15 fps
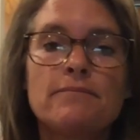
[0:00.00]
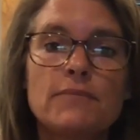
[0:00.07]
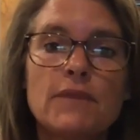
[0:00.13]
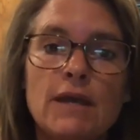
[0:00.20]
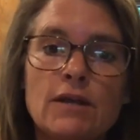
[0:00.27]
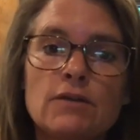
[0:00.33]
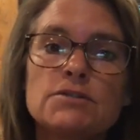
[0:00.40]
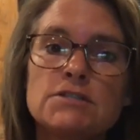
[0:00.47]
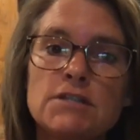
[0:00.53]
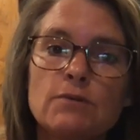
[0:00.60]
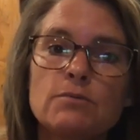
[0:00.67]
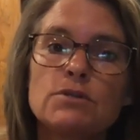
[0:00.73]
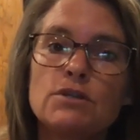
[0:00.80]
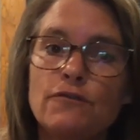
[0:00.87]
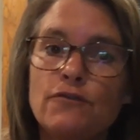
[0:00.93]
it'll stick
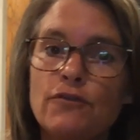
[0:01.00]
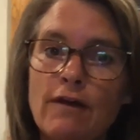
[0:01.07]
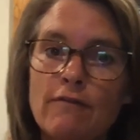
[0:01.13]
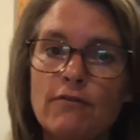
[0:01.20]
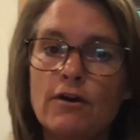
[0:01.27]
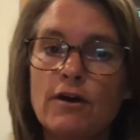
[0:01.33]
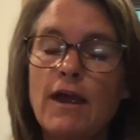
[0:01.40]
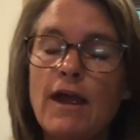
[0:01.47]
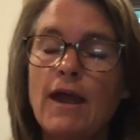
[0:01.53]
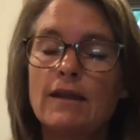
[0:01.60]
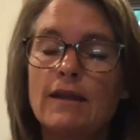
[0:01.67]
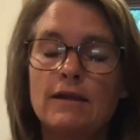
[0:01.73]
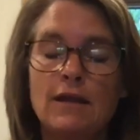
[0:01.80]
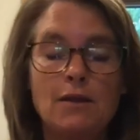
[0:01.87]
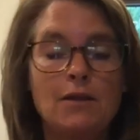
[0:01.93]
with you forever, and
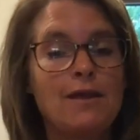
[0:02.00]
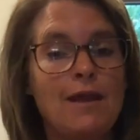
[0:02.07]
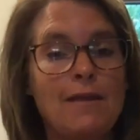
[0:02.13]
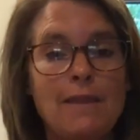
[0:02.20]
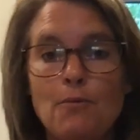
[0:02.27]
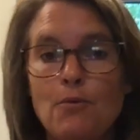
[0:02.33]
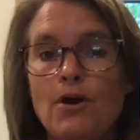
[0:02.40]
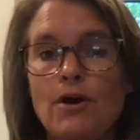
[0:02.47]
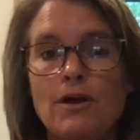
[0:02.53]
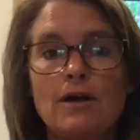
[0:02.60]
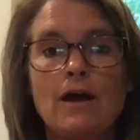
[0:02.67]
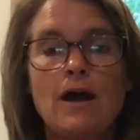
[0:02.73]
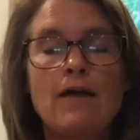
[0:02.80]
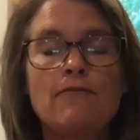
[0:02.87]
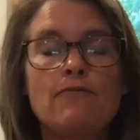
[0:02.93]
they work.
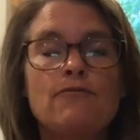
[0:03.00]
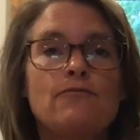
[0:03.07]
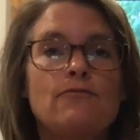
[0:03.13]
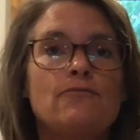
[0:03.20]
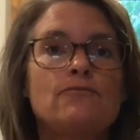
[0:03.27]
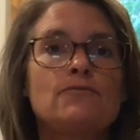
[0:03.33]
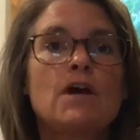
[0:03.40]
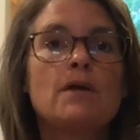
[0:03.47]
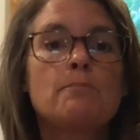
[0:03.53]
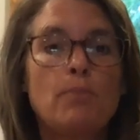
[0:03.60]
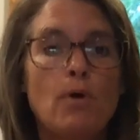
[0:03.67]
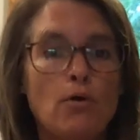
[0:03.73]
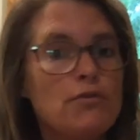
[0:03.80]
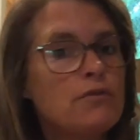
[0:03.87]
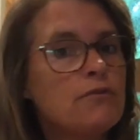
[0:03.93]
I've done
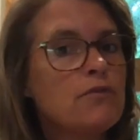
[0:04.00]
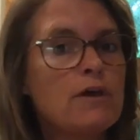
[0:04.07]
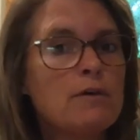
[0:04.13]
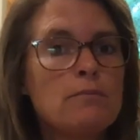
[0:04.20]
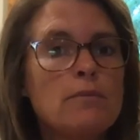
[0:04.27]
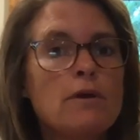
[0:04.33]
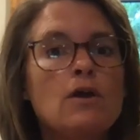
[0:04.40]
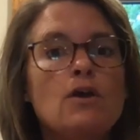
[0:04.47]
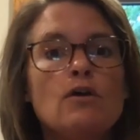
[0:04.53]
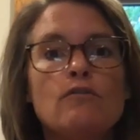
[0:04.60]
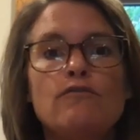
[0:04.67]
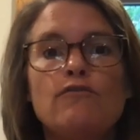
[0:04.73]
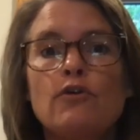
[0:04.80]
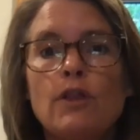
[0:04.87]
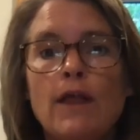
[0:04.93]
both of them
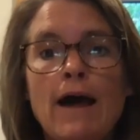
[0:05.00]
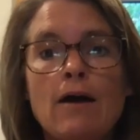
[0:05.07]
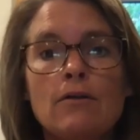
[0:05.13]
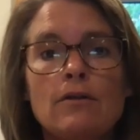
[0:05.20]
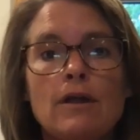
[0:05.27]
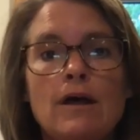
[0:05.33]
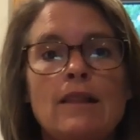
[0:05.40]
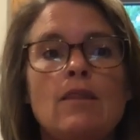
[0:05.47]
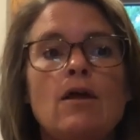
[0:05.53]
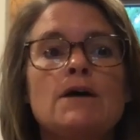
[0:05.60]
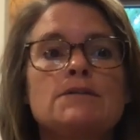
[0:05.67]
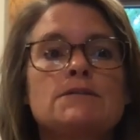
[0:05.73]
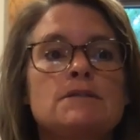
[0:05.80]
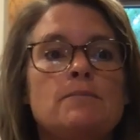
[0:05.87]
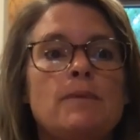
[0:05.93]
full out. I
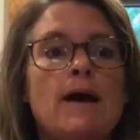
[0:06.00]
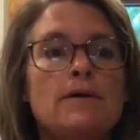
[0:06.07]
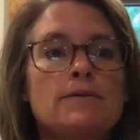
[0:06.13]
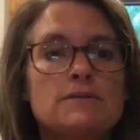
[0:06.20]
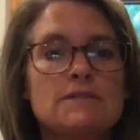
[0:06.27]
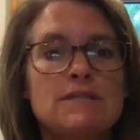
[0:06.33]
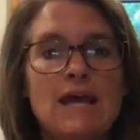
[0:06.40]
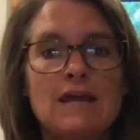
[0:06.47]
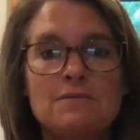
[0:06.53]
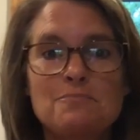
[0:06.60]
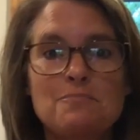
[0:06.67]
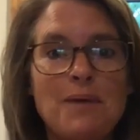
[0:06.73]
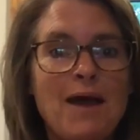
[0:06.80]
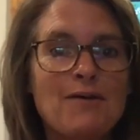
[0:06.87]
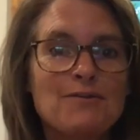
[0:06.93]
lost about 10
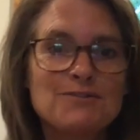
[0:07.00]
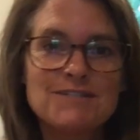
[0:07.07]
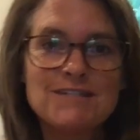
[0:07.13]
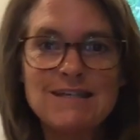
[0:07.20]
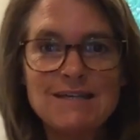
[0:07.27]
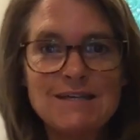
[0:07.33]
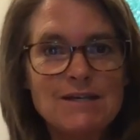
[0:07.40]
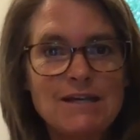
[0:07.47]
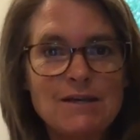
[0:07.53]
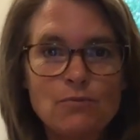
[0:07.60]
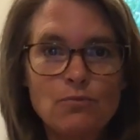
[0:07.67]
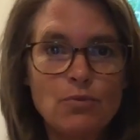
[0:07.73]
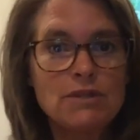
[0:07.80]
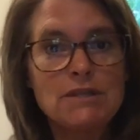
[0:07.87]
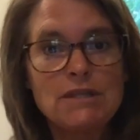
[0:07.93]
pounds
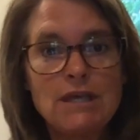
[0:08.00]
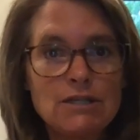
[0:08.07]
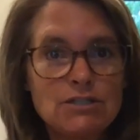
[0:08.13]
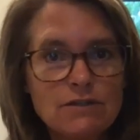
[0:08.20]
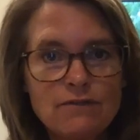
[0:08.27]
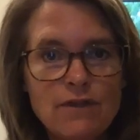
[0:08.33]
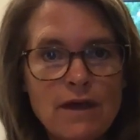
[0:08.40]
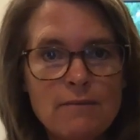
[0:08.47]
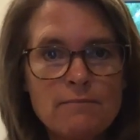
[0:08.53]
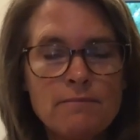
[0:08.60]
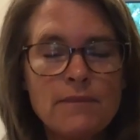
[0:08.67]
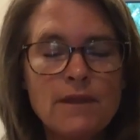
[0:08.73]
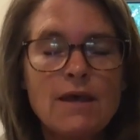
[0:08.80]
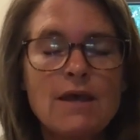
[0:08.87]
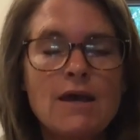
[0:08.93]
with each of them.
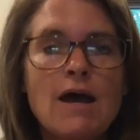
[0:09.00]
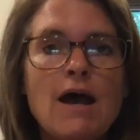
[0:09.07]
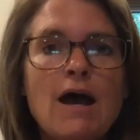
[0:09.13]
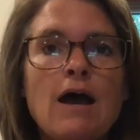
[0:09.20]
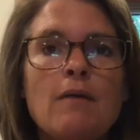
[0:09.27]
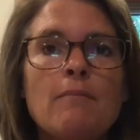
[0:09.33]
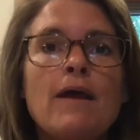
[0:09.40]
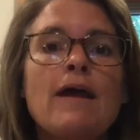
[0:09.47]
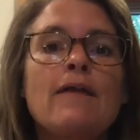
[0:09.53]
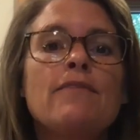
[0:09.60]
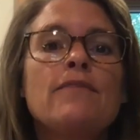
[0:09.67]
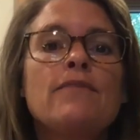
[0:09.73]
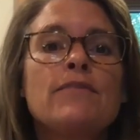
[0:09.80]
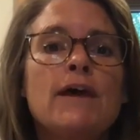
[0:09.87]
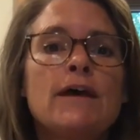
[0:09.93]
And
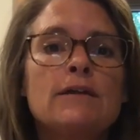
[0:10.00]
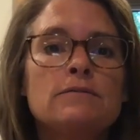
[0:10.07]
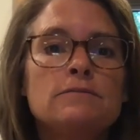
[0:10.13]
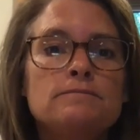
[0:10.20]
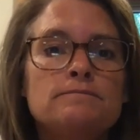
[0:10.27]
then